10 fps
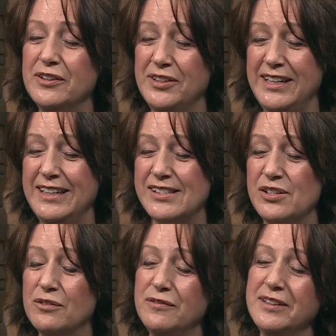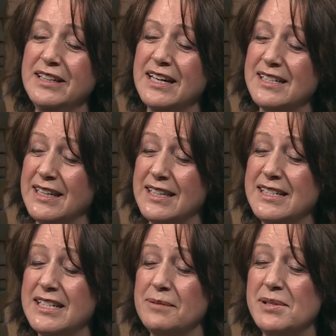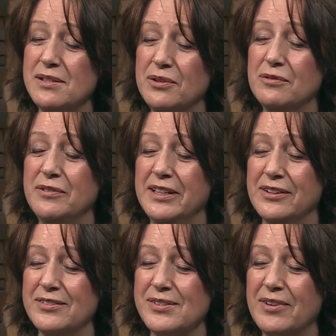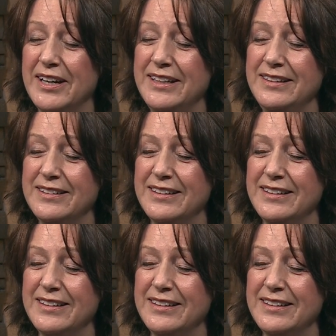heat, so you're feeling it at the tips of your fingers, right?